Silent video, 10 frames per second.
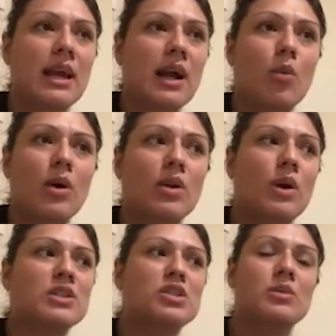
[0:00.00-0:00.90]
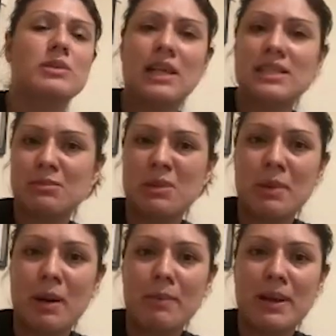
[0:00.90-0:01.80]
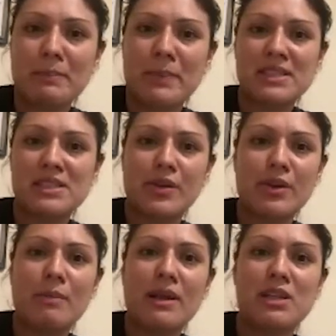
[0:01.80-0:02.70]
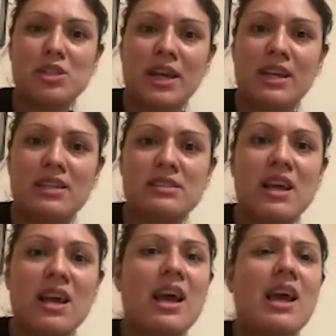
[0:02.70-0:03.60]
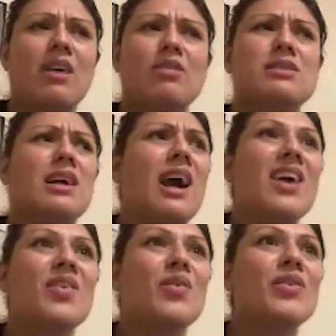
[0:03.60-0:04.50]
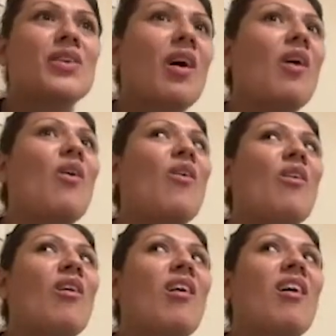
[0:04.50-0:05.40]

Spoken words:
I got one question, it was asking me about bacterial meningitis. And I was like, I don't know.